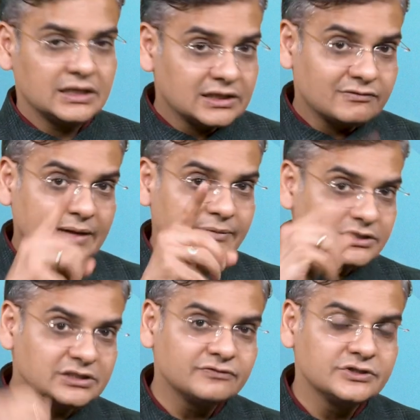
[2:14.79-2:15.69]
The
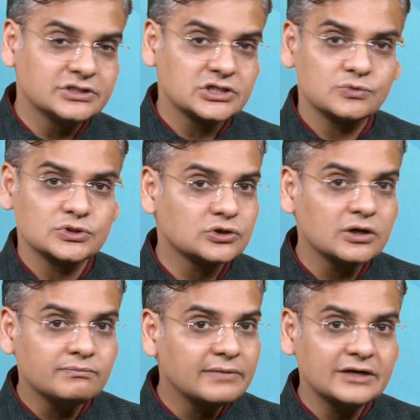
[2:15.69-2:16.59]
vibration features was
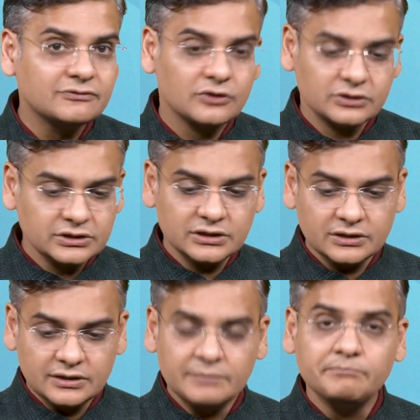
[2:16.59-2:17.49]
not meant for
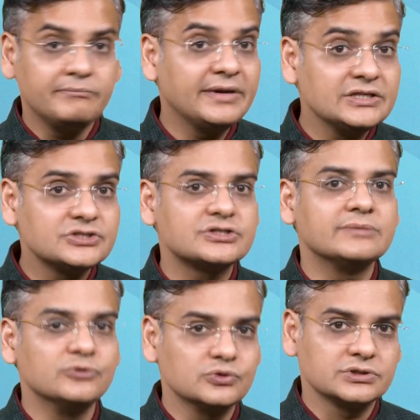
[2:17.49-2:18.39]
the
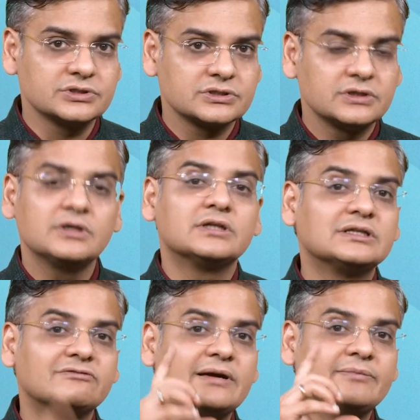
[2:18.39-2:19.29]
mainstream users.
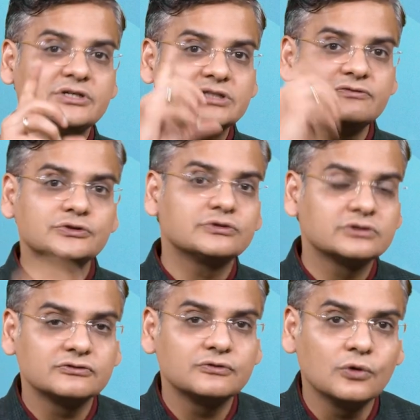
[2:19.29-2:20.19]
The vibration feature of
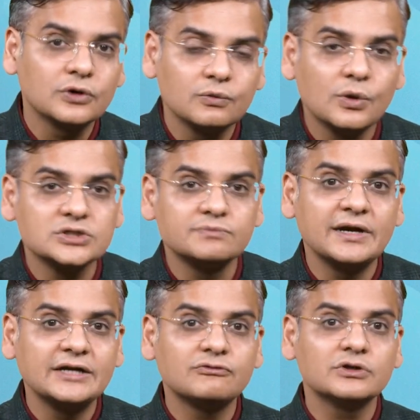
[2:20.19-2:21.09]
the phone was
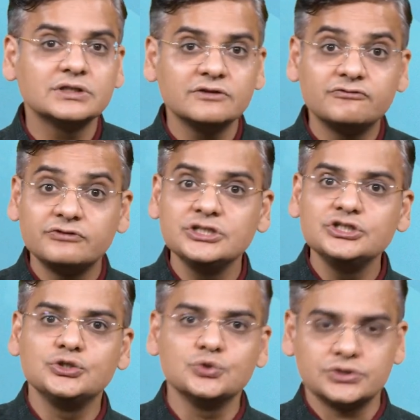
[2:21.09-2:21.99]
meant for the
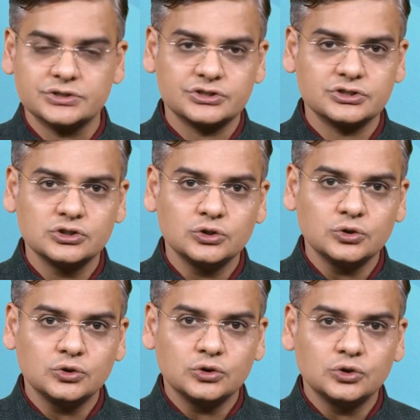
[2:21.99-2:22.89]
fringe users
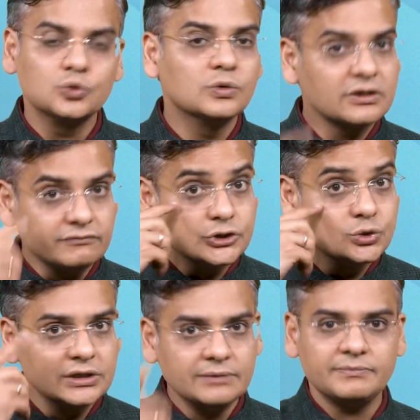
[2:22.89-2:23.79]
who were
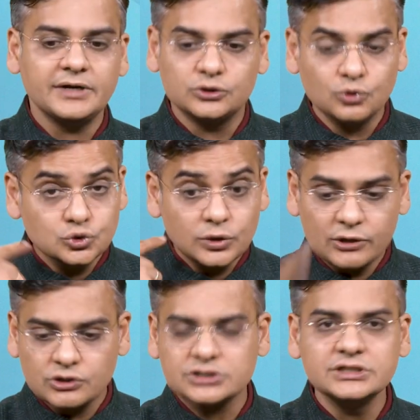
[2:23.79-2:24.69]
visually impaired, those who
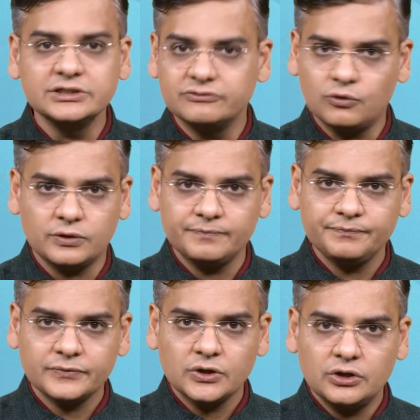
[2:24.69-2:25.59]
cannot see the phone.
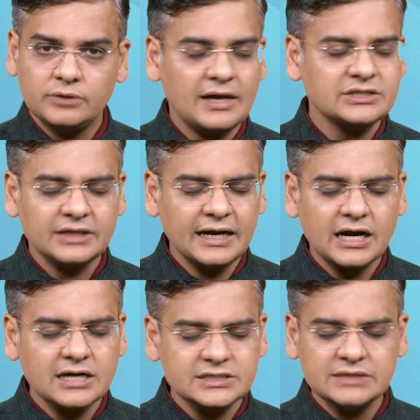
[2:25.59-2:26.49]
Imagine I
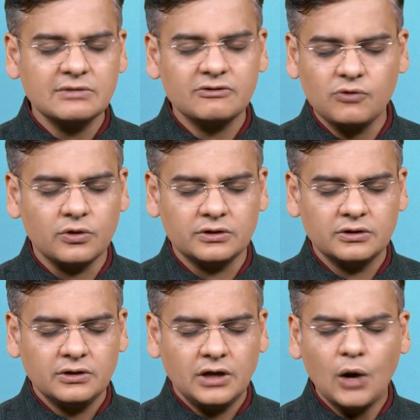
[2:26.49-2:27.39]
can't see my phone.
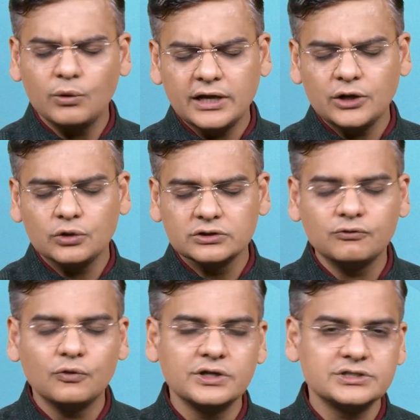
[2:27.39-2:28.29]
How would I know the
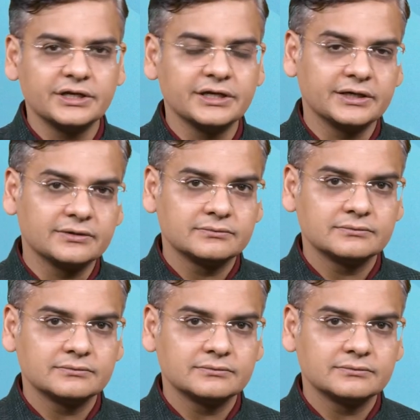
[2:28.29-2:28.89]
phone is ringing?